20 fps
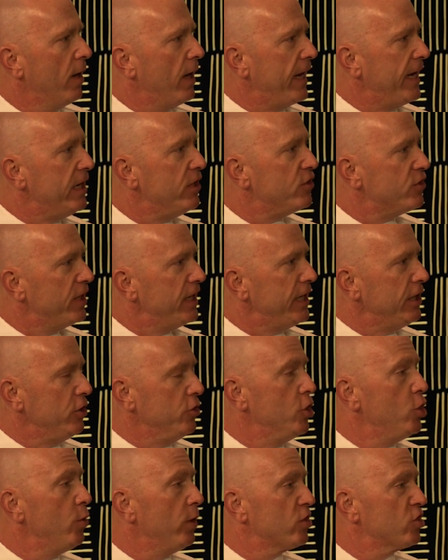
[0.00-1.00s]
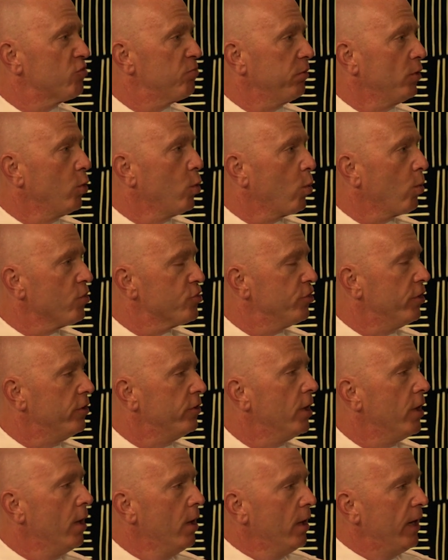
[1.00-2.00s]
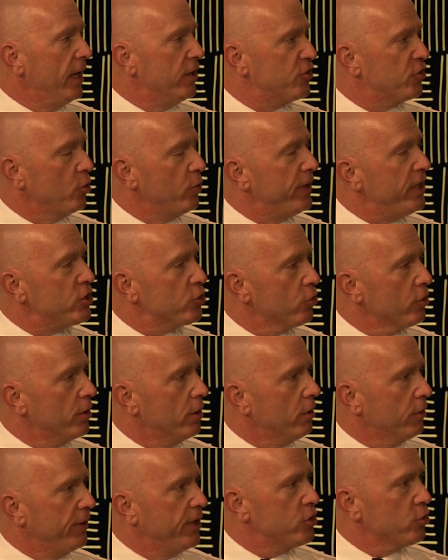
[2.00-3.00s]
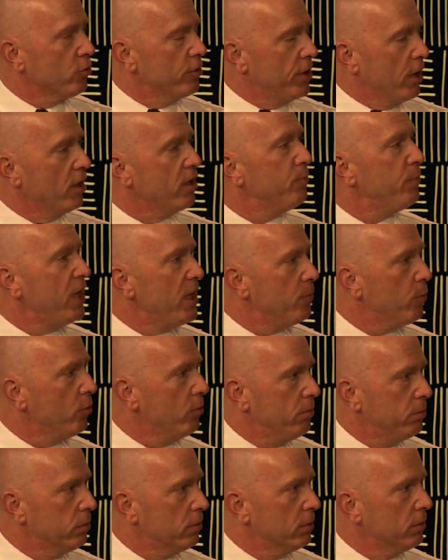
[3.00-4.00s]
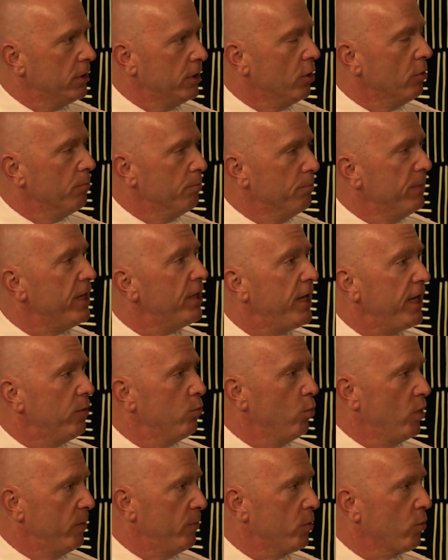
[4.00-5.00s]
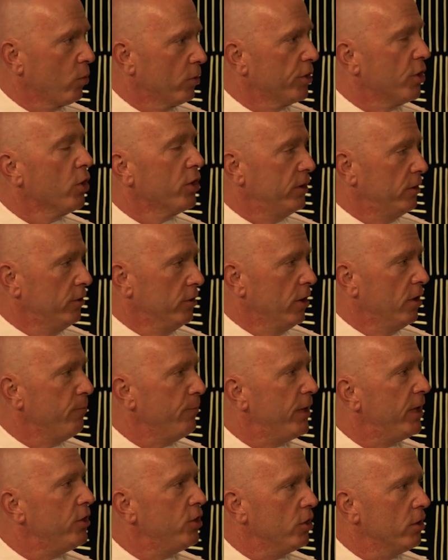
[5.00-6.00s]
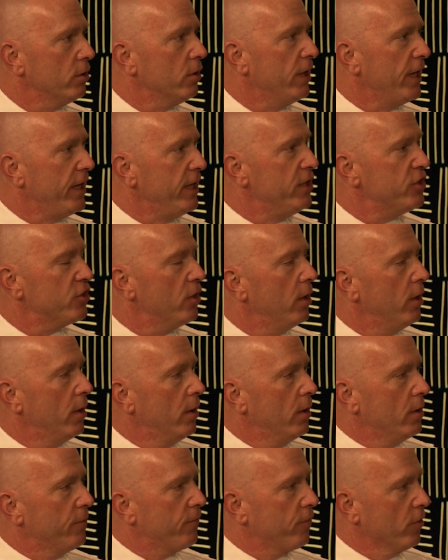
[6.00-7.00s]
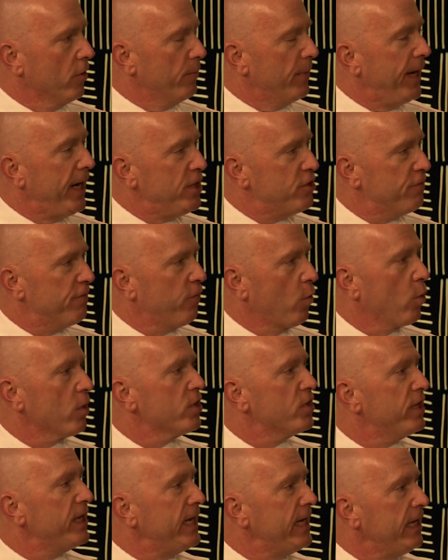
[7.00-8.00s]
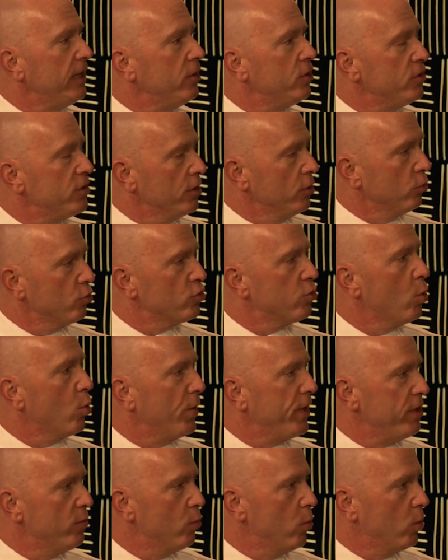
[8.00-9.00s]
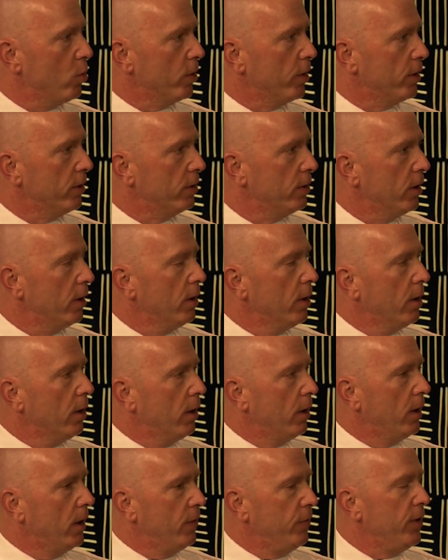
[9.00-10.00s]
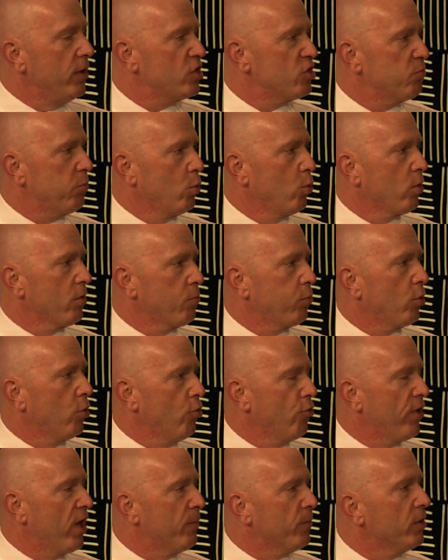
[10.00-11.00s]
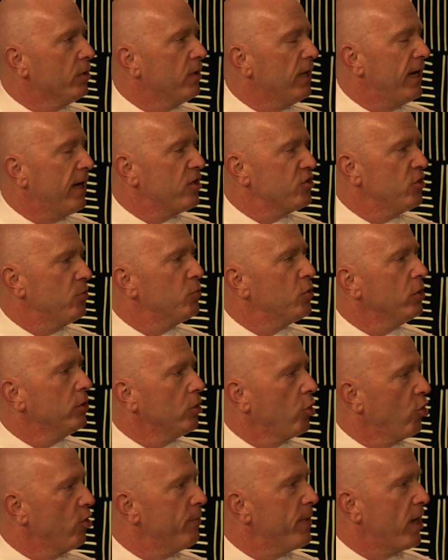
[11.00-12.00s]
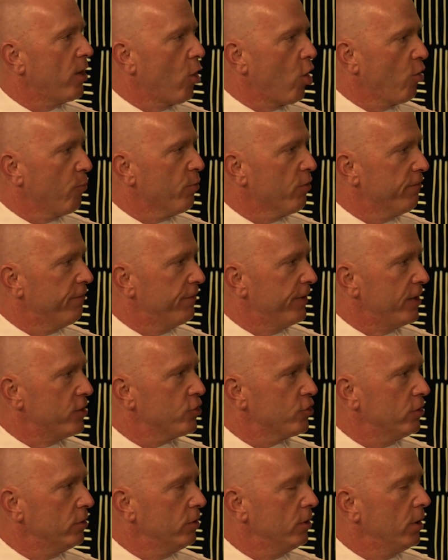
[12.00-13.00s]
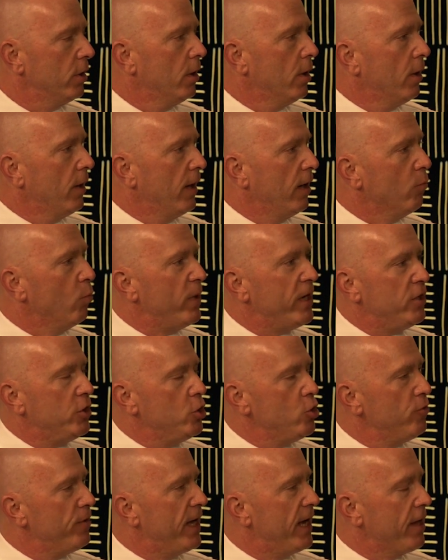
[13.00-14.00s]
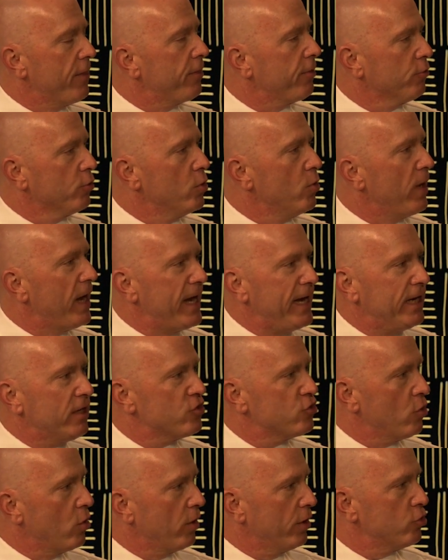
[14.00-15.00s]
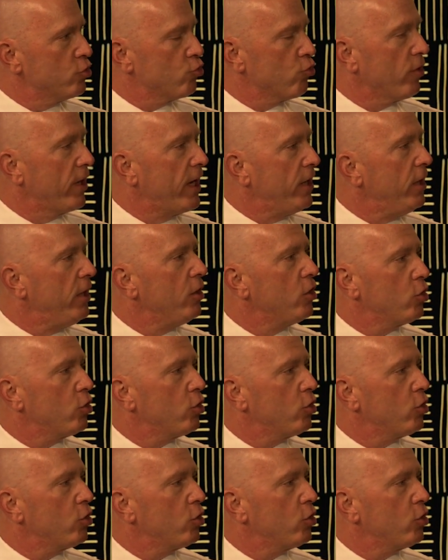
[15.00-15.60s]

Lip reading: 18 new Explorers. And so these are young people, men and women, or young men, young ladies, from age 14 till 21. And the Explorer program allows them to learn about our profession, and we do that through hands-on training,